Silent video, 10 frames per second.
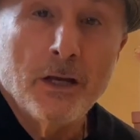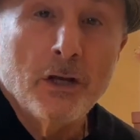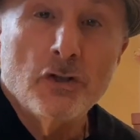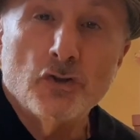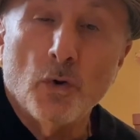
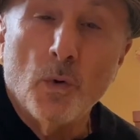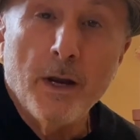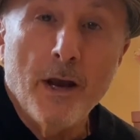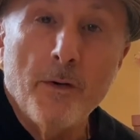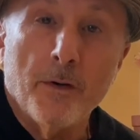short
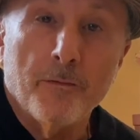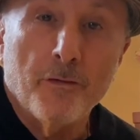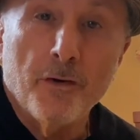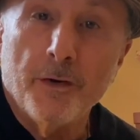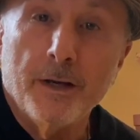hair or
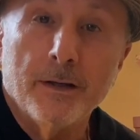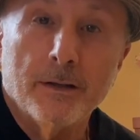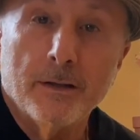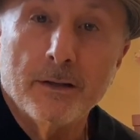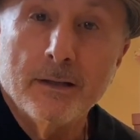furry,
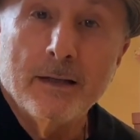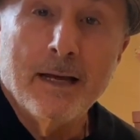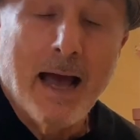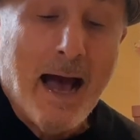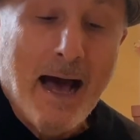
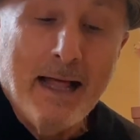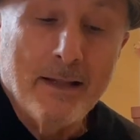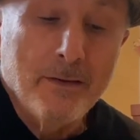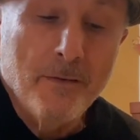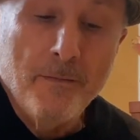I
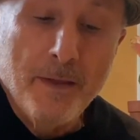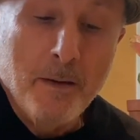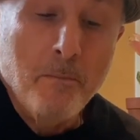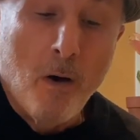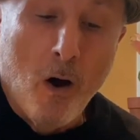love
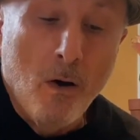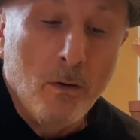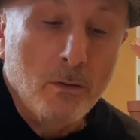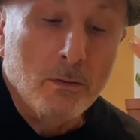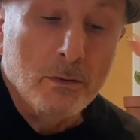them
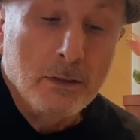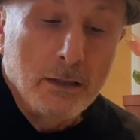all.